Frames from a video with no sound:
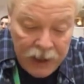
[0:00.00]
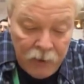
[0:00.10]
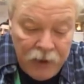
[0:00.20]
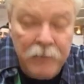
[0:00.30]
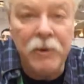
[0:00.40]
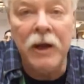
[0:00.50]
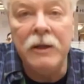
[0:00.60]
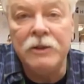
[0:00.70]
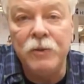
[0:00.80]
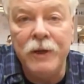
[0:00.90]
And one of the
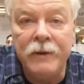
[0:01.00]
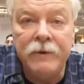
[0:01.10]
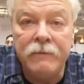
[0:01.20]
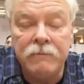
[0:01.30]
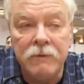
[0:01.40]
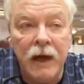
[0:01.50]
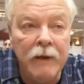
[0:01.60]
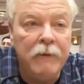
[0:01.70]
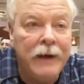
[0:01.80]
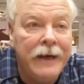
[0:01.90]
problems with
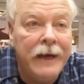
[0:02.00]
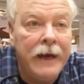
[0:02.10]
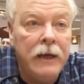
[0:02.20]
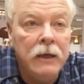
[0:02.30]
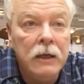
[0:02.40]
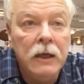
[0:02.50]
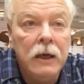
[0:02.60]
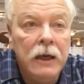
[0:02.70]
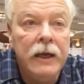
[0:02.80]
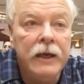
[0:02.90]
hi-fi today
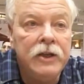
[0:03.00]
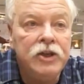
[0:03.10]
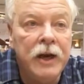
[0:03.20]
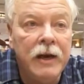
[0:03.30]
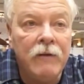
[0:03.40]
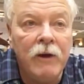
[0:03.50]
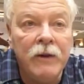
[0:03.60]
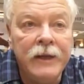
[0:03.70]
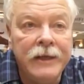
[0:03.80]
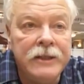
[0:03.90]
is you have
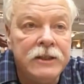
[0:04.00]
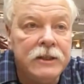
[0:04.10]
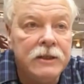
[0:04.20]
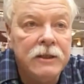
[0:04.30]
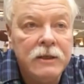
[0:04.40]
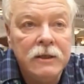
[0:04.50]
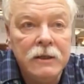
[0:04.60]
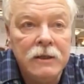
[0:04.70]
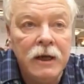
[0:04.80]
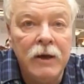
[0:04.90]
all these
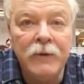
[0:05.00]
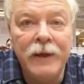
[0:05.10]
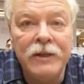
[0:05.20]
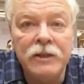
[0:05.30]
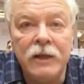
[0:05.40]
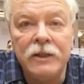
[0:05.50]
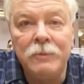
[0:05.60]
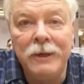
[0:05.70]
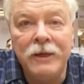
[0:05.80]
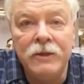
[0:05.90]
$100,000
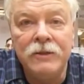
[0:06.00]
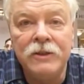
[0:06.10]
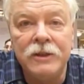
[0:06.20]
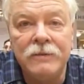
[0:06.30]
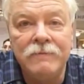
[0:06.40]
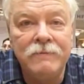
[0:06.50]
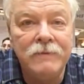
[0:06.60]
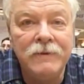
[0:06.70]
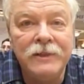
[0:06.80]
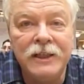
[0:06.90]
speakers and
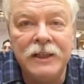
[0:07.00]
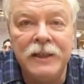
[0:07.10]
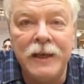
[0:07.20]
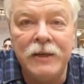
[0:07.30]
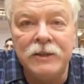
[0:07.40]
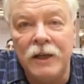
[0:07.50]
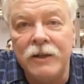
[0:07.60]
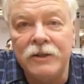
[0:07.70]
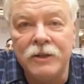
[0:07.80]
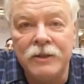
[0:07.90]

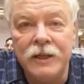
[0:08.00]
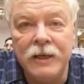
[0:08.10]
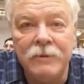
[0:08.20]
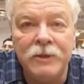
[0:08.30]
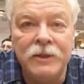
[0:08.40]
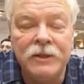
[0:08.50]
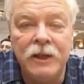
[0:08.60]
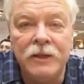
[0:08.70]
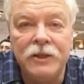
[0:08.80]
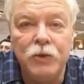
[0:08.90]
$60,000 turntables and
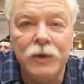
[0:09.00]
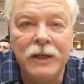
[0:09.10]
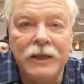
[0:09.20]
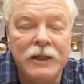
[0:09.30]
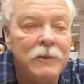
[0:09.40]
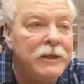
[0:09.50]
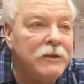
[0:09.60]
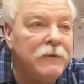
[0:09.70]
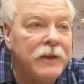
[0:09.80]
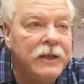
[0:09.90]
all these really
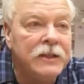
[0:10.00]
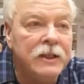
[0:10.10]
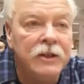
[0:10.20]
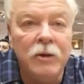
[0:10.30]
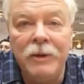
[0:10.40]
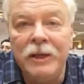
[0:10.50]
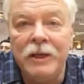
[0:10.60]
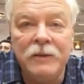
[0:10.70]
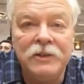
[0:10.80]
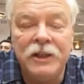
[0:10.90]
expensive things that nobody
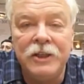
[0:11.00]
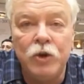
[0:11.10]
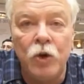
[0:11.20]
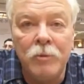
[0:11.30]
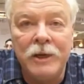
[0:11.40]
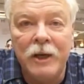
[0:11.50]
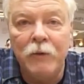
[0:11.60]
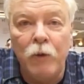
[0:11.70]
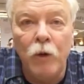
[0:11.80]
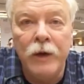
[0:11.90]
that lives in a dorm can
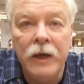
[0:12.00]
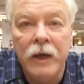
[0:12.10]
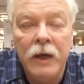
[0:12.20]
afford.